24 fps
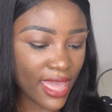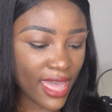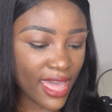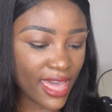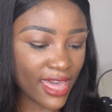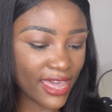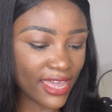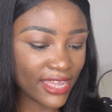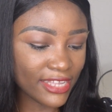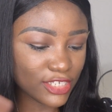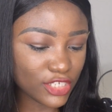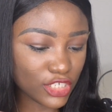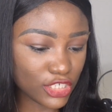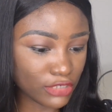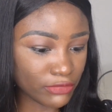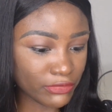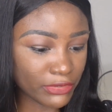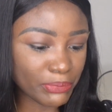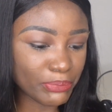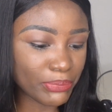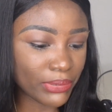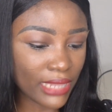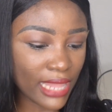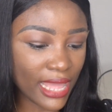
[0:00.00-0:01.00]
And she
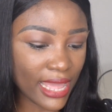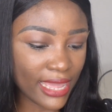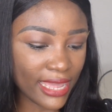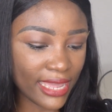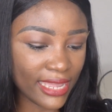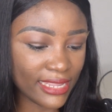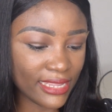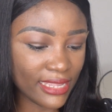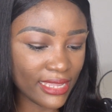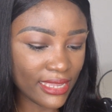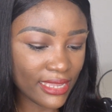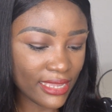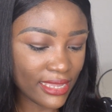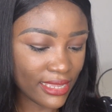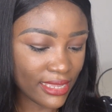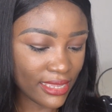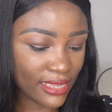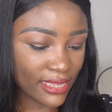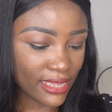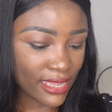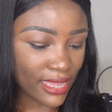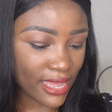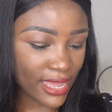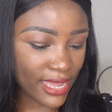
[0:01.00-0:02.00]
replied
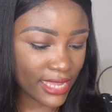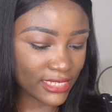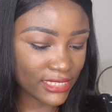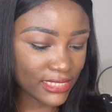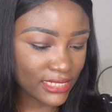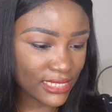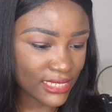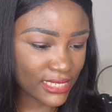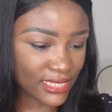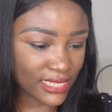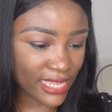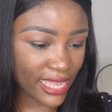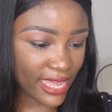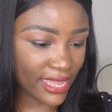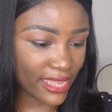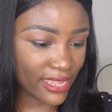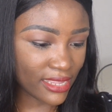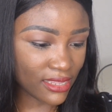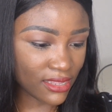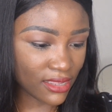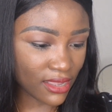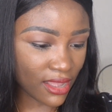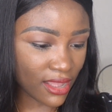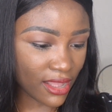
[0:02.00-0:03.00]
and she
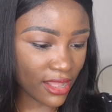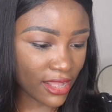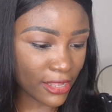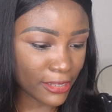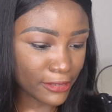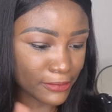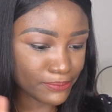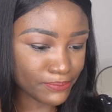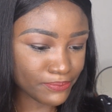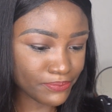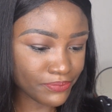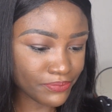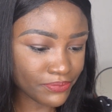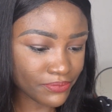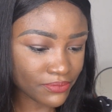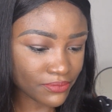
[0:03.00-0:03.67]
said, sorry,